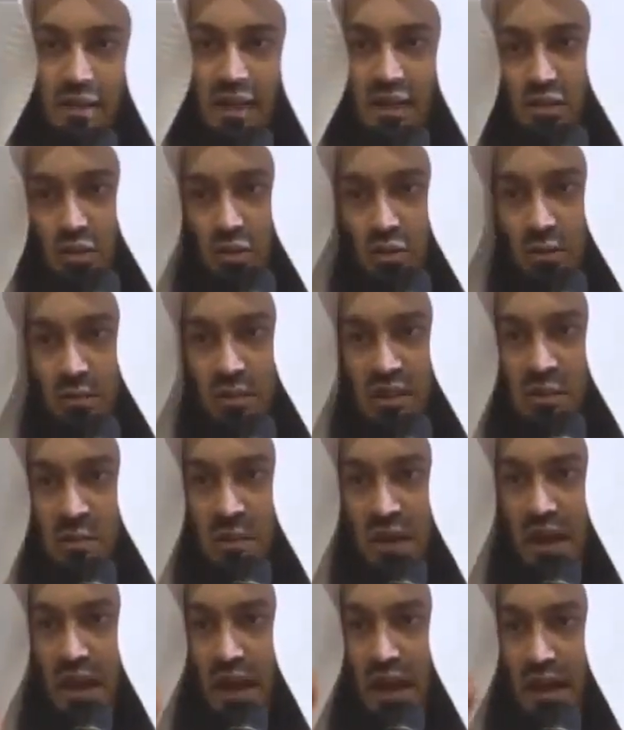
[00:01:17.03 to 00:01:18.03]
That's all.
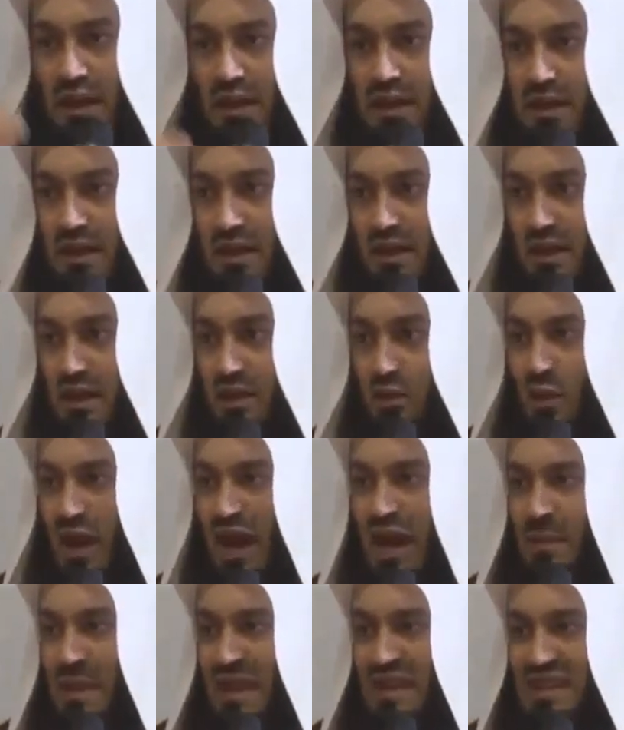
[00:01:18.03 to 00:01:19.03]
Bismillah.
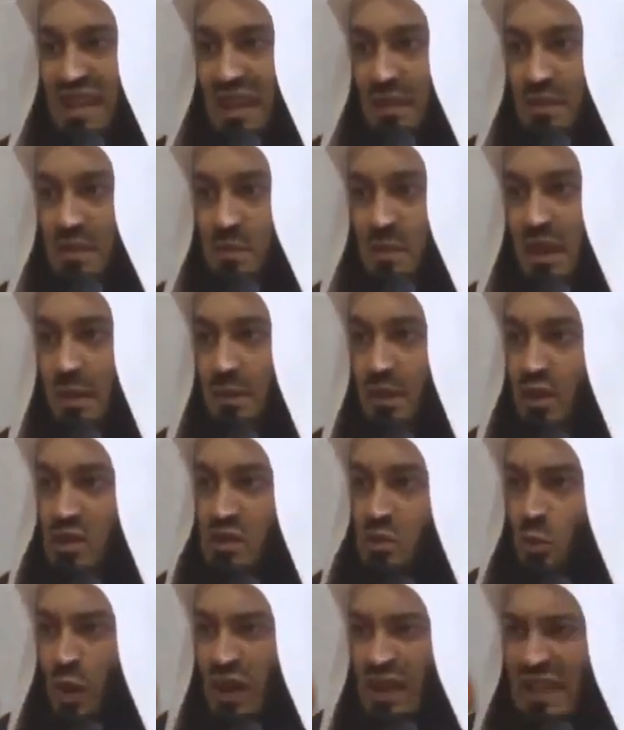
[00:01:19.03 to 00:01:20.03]
Why am I saying Bismillah?
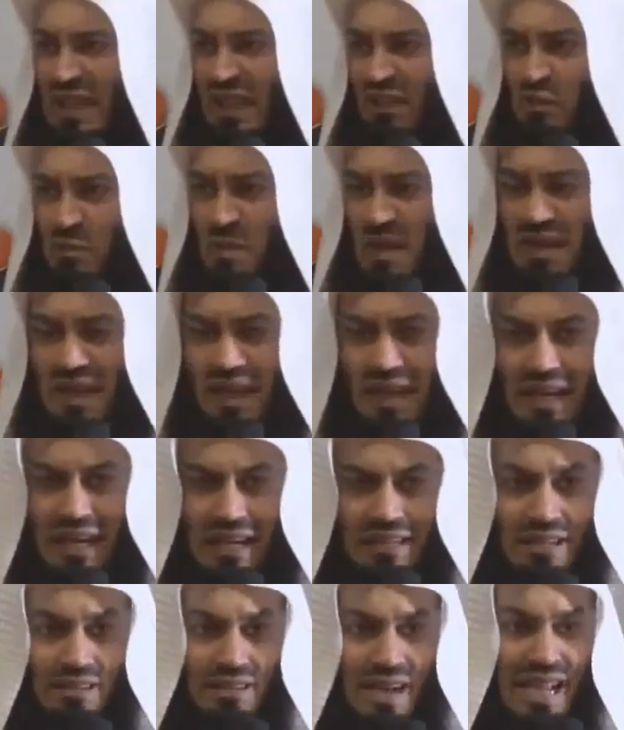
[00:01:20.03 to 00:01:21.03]
Because what gives me
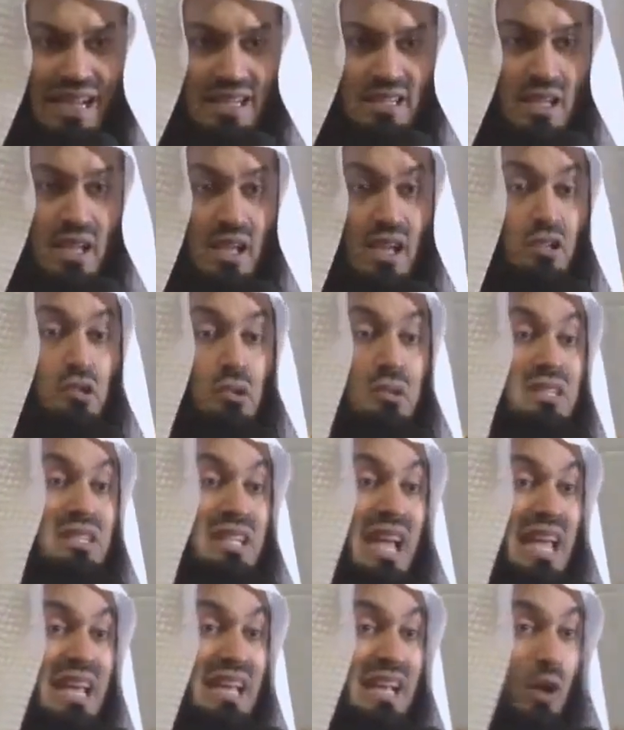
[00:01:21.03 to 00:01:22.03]
the right to
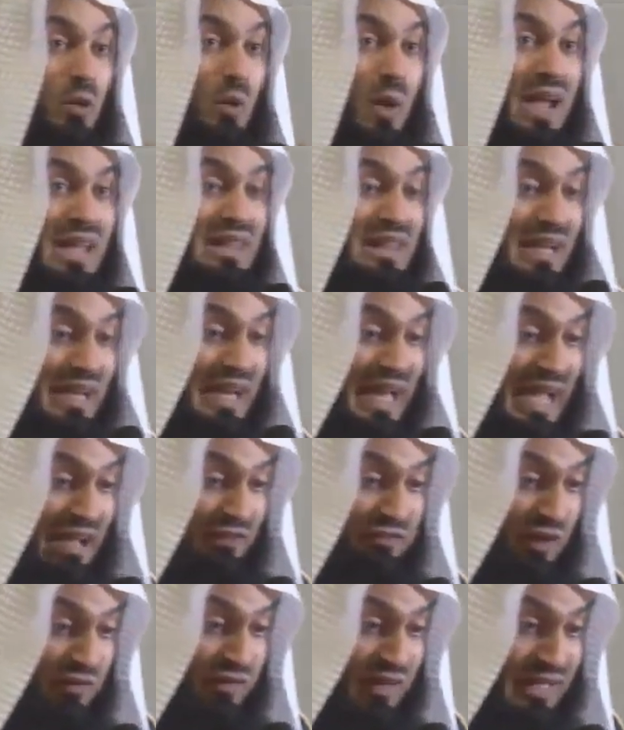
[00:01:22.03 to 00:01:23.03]
take away the
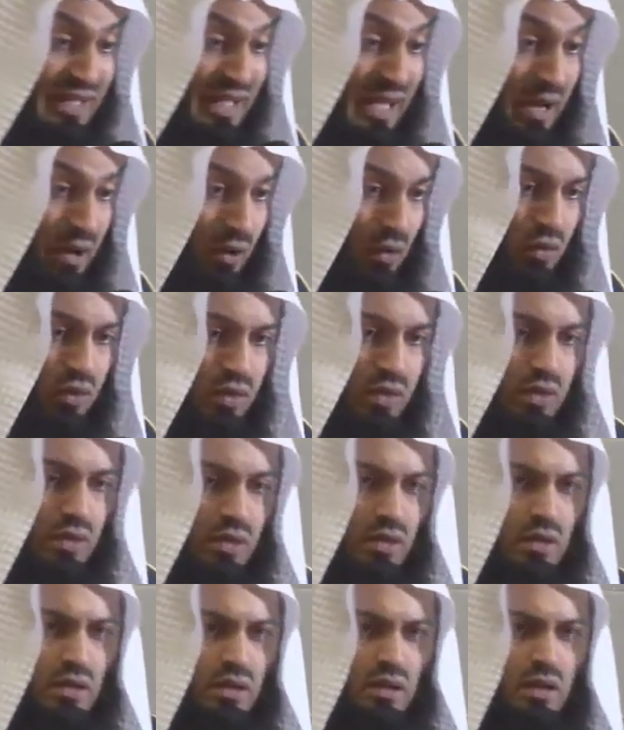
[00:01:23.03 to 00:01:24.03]
life of a cow?
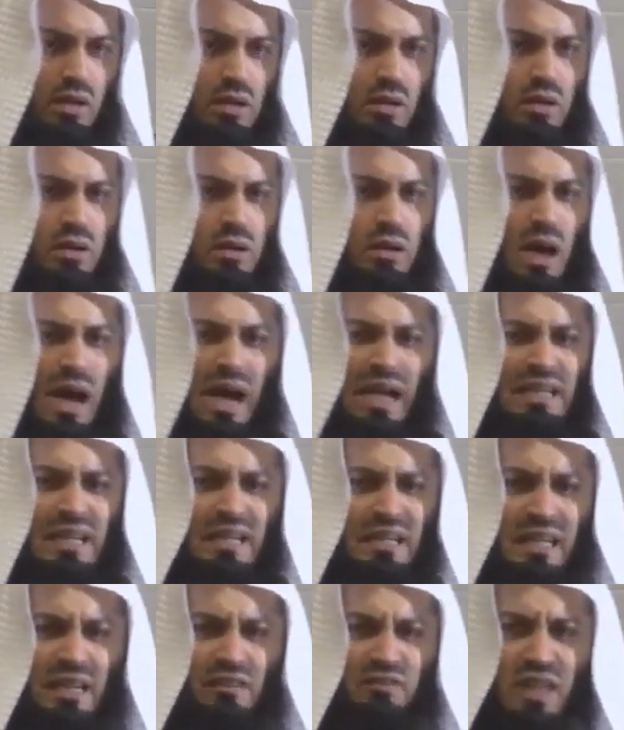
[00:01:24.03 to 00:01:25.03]
I
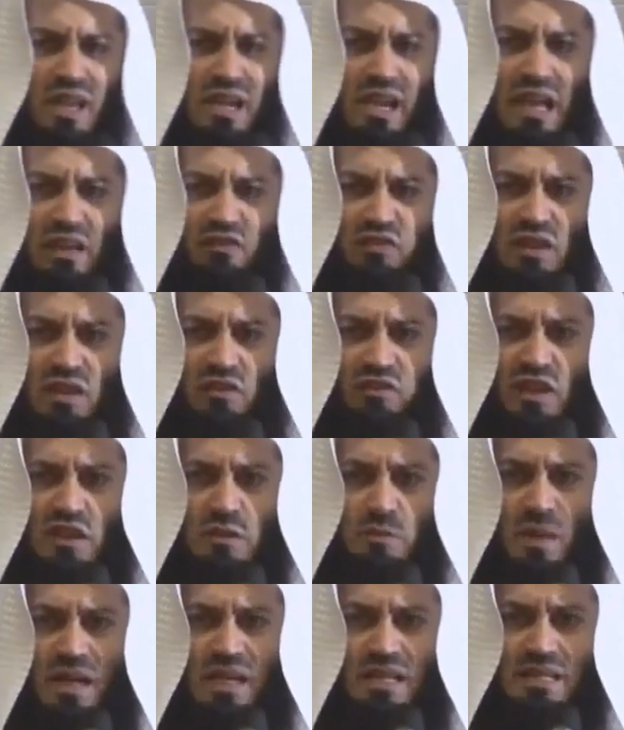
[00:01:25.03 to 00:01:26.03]
didn't give that life in the
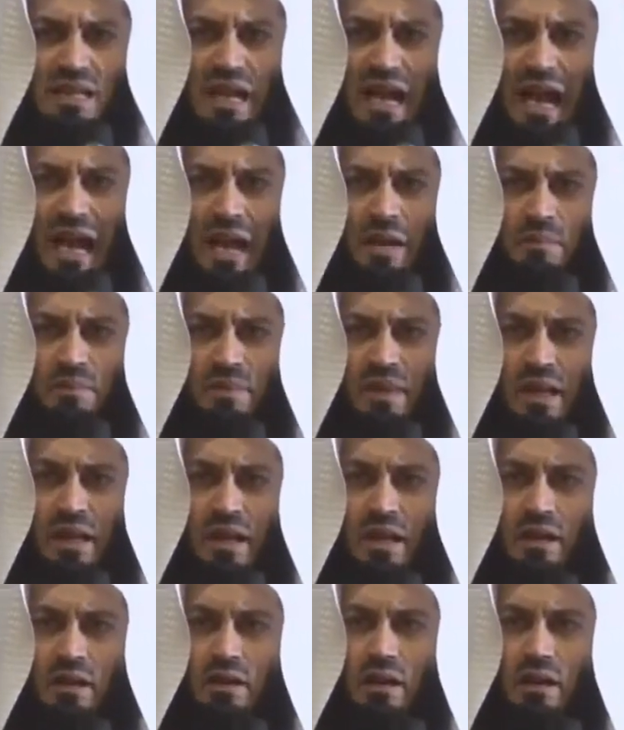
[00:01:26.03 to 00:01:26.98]
first place. I